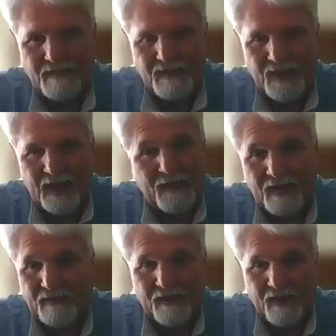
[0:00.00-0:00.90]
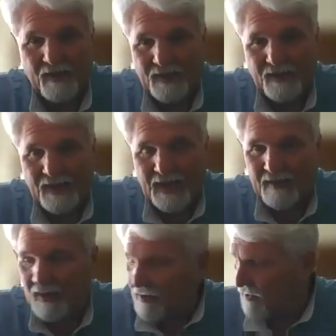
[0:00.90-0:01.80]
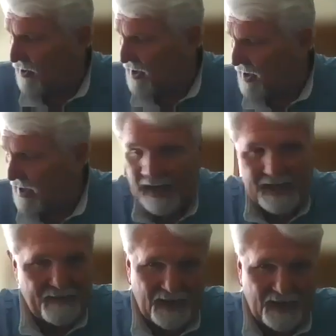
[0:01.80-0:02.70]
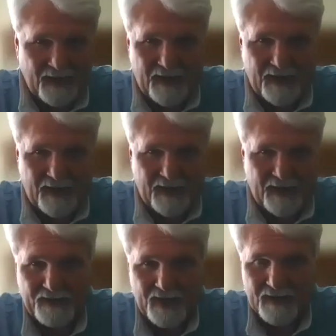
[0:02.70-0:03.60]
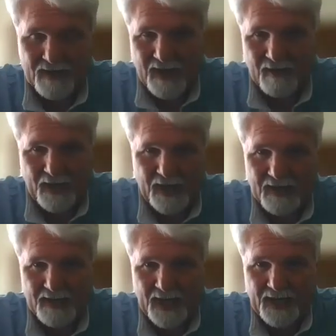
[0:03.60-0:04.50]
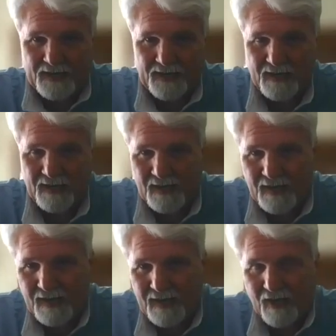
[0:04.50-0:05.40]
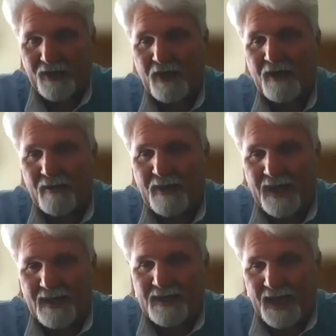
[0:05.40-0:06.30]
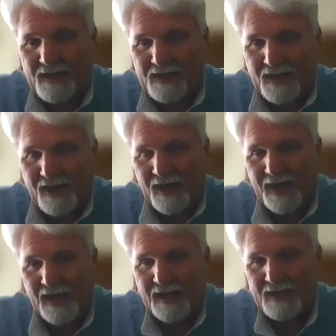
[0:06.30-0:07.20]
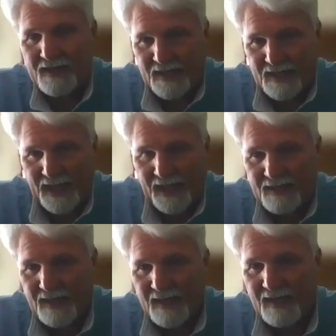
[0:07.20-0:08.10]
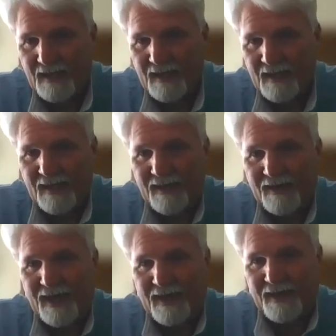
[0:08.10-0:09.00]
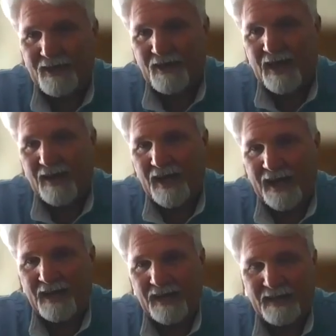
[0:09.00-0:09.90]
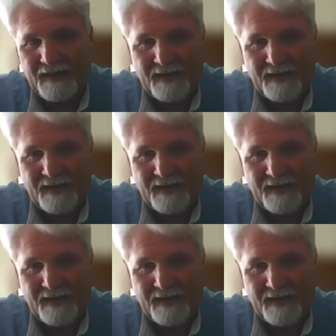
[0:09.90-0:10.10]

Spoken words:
Well, I'm looking forward to it. I'm looking forward to it. Anyone who hangs around you is going to be contagious, or you're going to be contagious, and they're going to get this disease, and they're not going to know how to handle it.